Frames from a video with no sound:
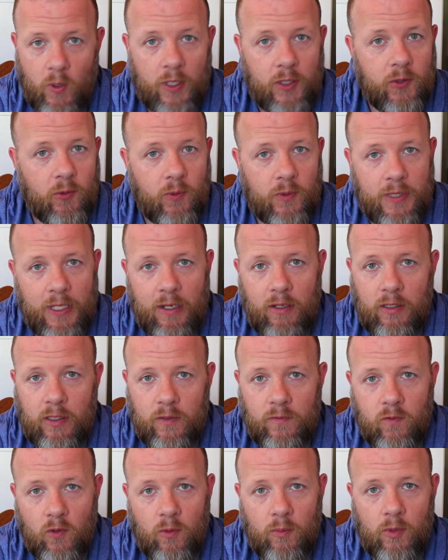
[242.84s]
with or without
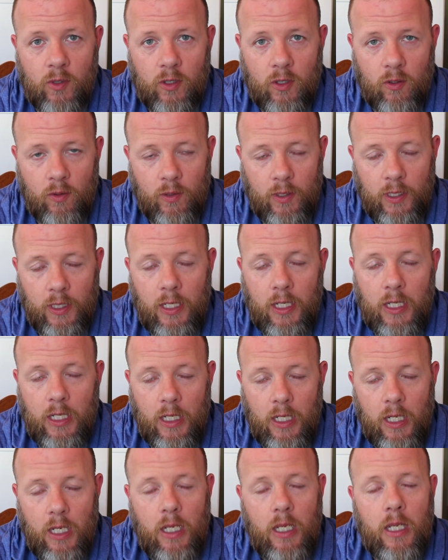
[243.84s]
conformal coating,
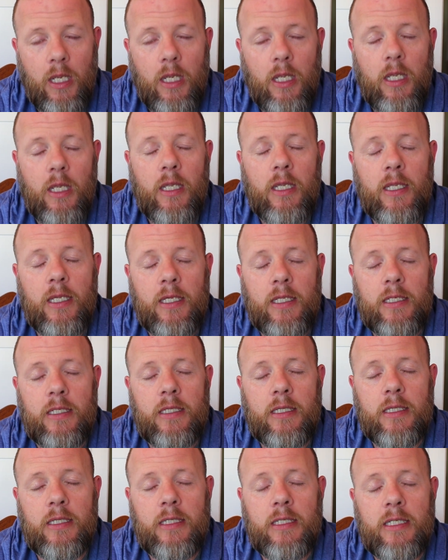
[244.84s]

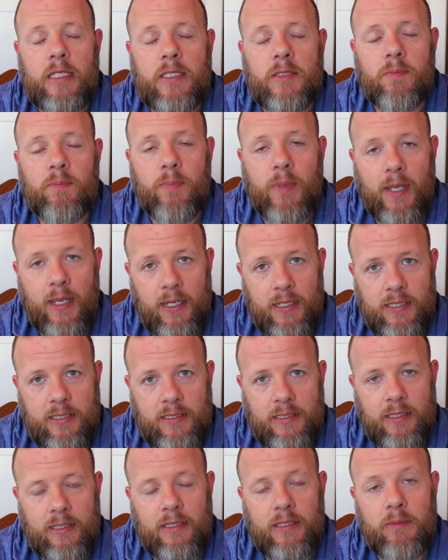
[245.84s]
it is
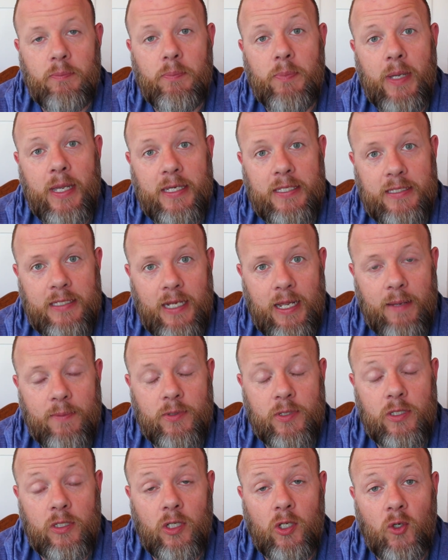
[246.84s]
the best
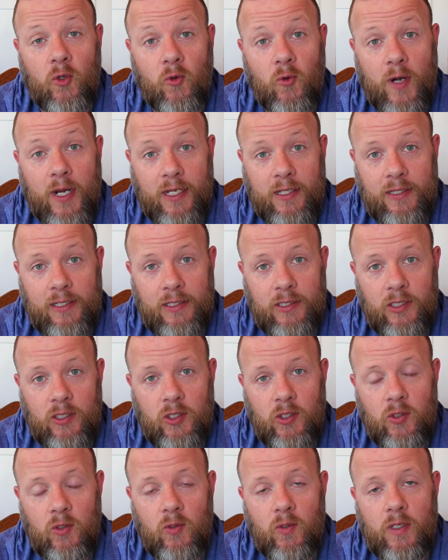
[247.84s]
option. The correct thing to
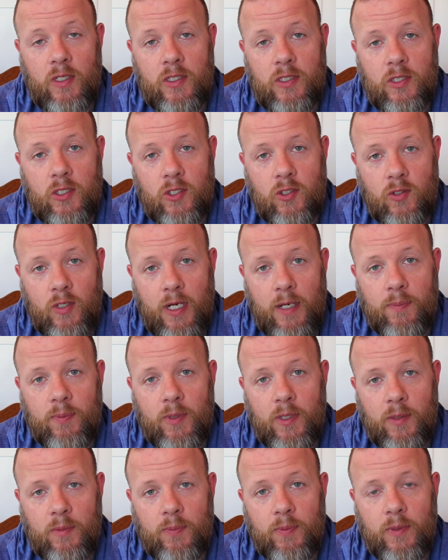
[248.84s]
do is to strap
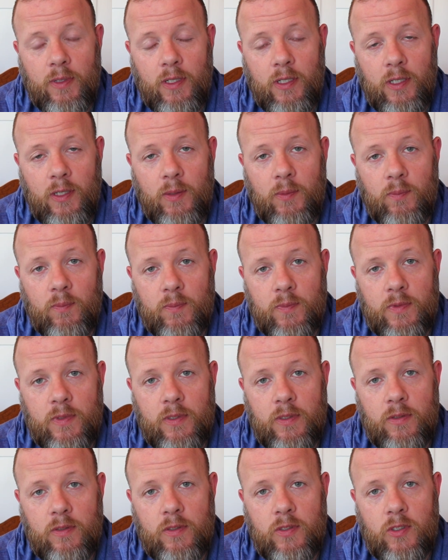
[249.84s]
up
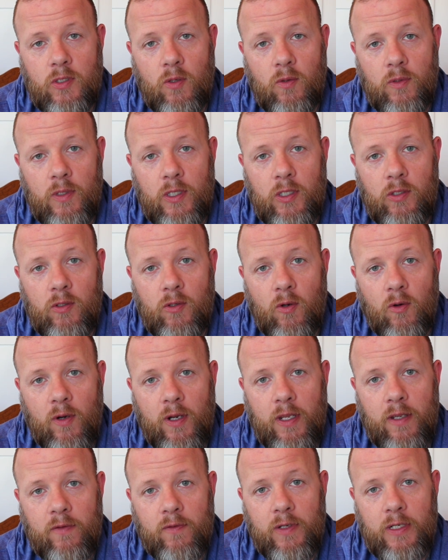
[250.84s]
so that you don't
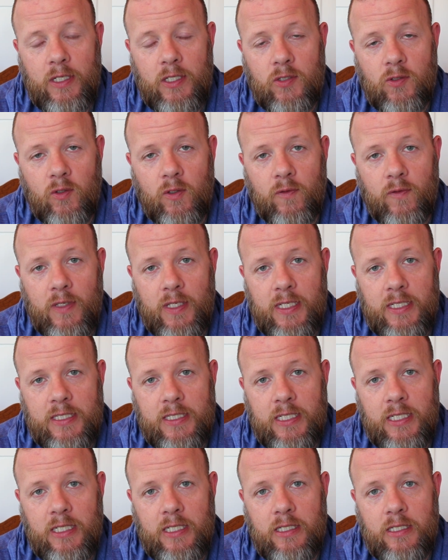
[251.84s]
have any sort of
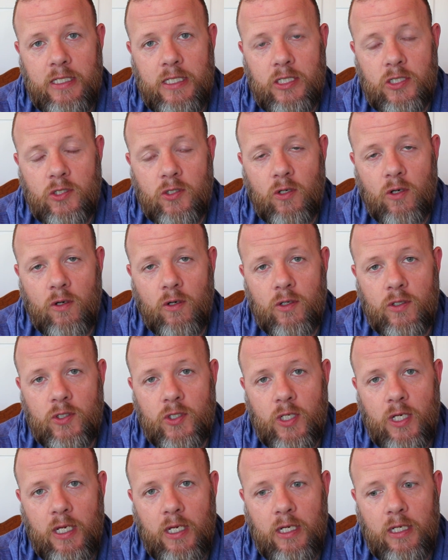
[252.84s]
ESD
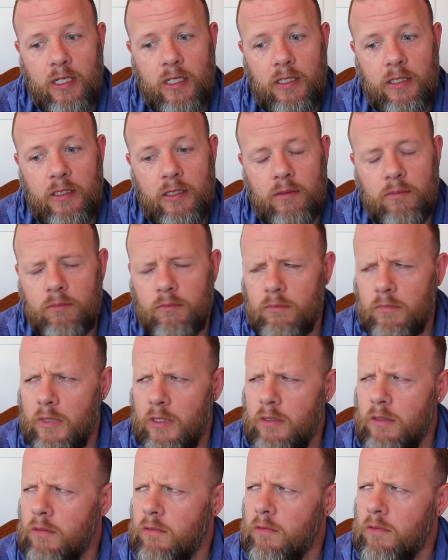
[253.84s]
discharge, and
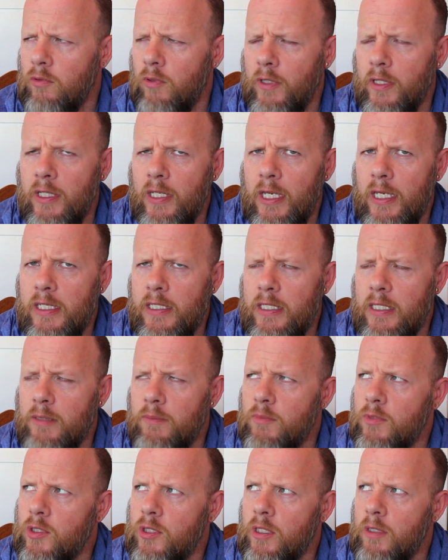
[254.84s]
that's sort of like an
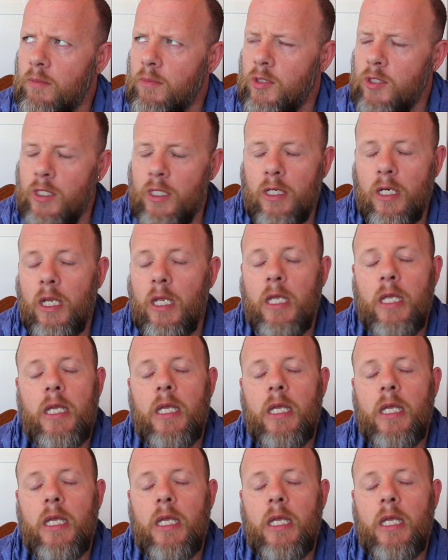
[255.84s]
ATM machine.